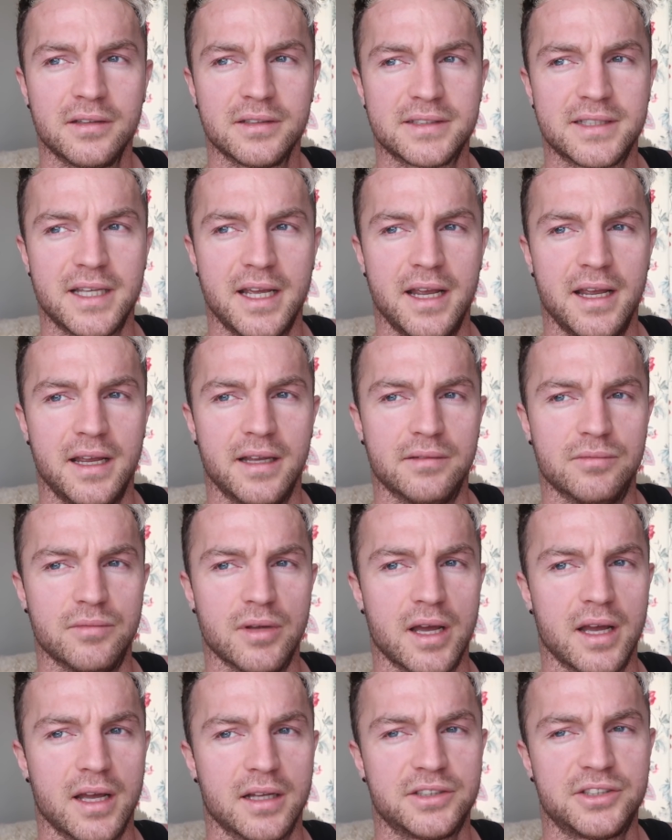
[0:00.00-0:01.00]
say,
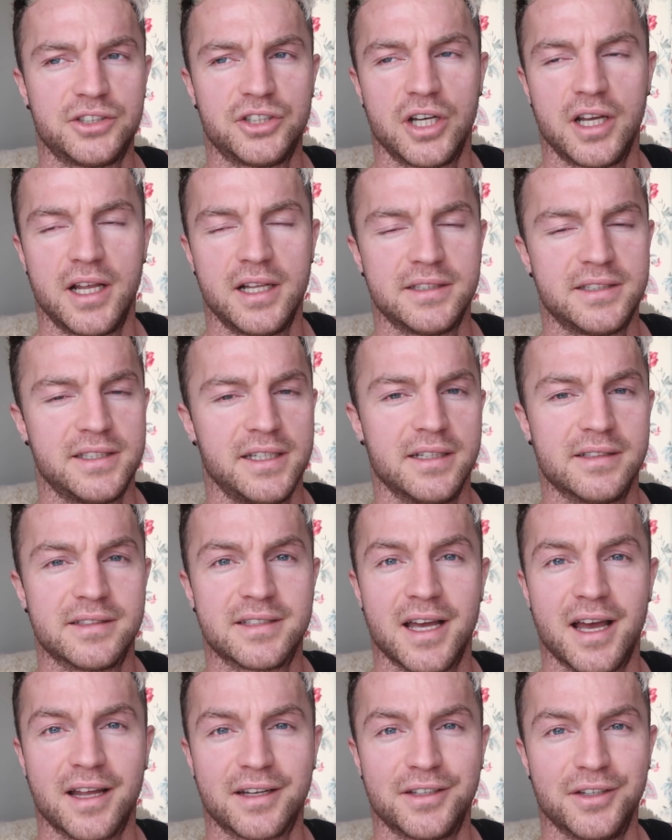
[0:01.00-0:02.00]
Chelsea and
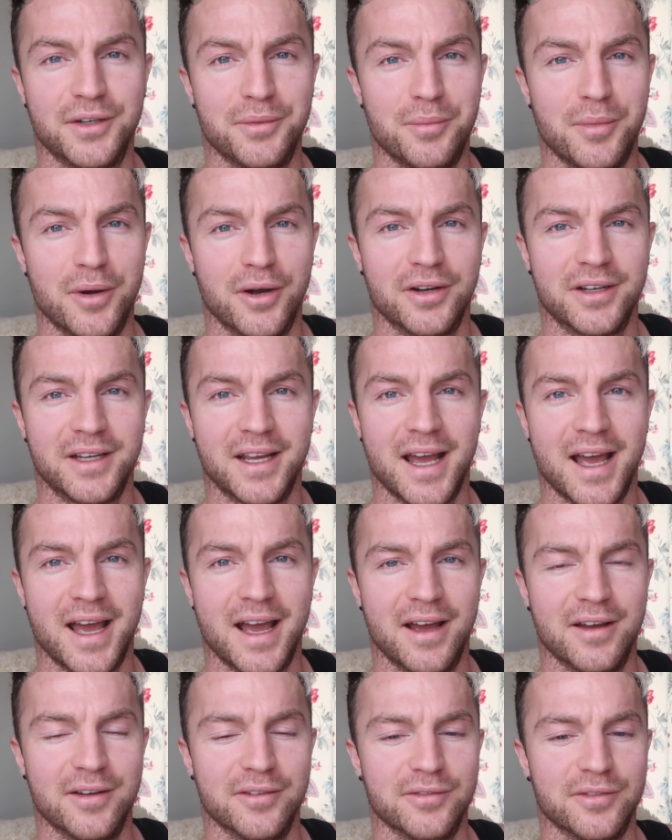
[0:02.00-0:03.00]
Tottenham, or you
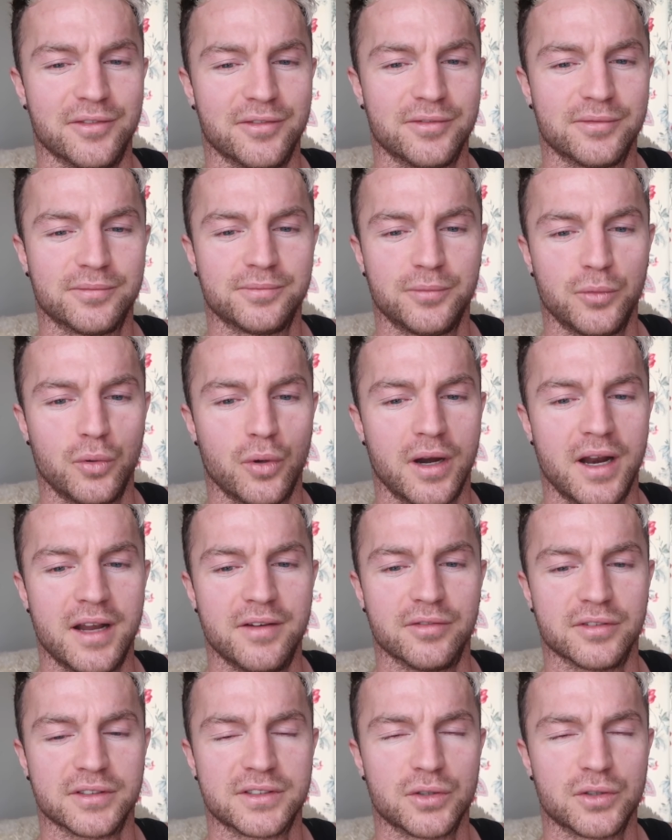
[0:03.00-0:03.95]
have whatever.